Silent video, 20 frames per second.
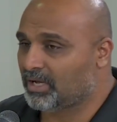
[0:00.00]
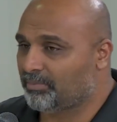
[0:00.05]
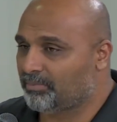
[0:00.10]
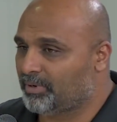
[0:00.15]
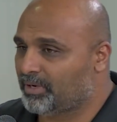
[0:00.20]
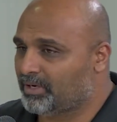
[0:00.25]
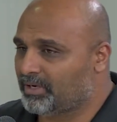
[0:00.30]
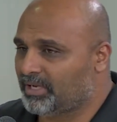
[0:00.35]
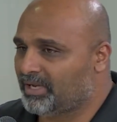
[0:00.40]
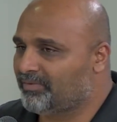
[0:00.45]

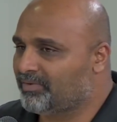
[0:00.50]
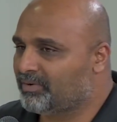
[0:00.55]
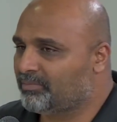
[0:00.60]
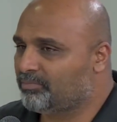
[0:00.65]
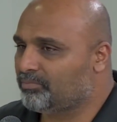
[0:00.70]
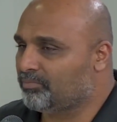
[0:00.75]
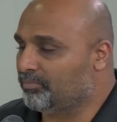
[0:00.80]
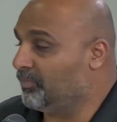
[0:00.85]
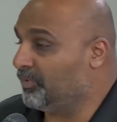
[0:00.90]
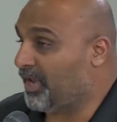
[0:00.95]
but
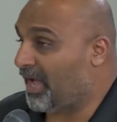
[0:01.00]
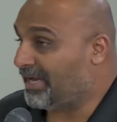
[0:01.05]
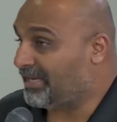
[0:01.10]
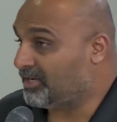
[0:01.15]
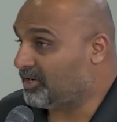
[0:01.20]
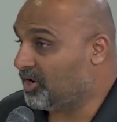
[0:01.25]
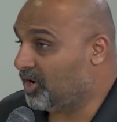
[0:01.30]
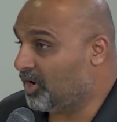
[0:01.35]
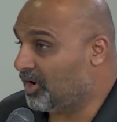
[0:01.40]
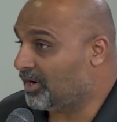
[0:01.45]
even
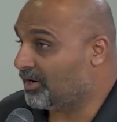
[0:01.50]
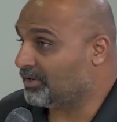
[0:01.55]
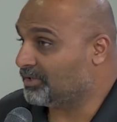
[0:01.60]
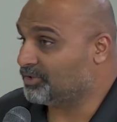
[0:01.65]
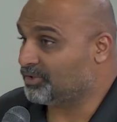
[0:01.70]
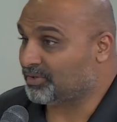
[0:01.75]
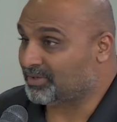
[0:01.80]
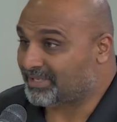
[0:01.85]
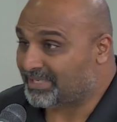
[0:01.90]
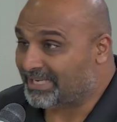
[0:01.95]
night
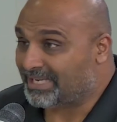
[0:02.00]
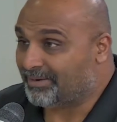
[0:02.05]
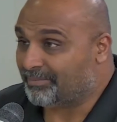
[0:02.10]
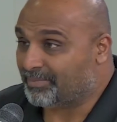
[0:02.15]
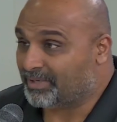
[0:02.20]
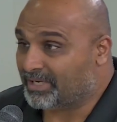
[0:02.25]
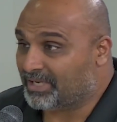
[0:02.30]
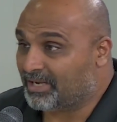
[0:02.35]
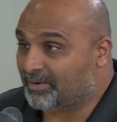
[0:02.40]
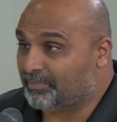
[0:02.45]
guards or
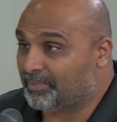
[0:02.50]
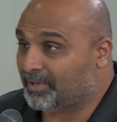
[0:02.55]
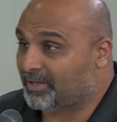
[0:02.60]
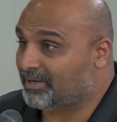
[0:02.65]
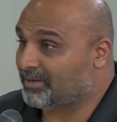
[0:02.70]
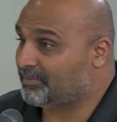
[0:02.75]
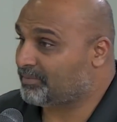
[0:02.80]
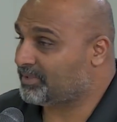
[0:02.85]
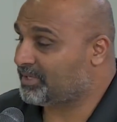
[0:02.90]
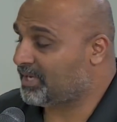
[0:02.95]

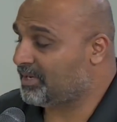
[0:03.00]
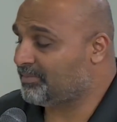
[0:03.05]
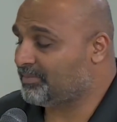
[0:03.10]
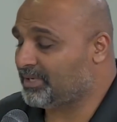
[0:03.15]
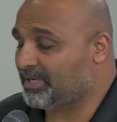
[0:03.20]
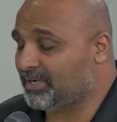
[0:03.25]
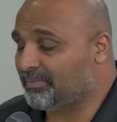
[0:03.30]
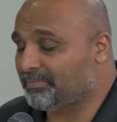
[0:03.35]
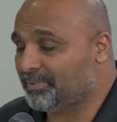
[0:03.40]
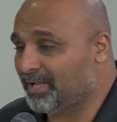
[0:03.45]

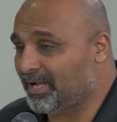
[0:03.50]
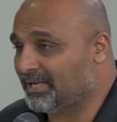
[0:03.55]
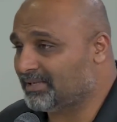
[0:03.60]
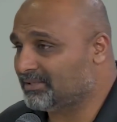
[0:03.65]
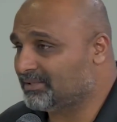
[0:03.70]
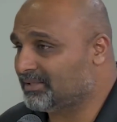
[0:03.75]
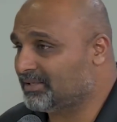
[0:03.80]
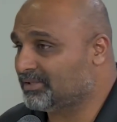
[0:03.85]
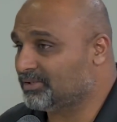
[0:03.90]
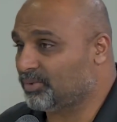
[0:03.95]
TMD
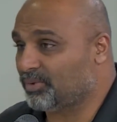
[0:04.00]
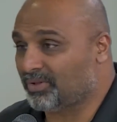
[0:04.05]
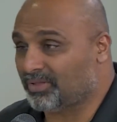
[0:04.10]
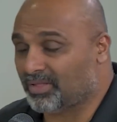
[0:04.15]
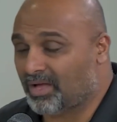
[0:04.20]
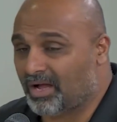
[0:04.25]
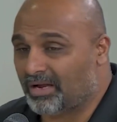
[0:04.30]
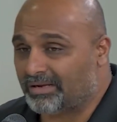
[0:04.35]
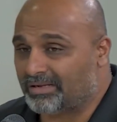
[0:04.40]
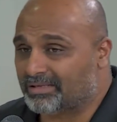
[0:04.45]
appliances,
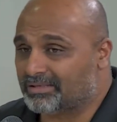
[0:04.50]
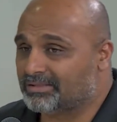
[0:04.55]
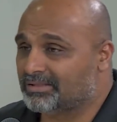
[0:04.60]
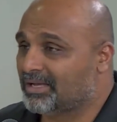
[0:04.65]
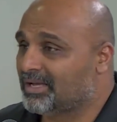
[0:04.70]
orthotics,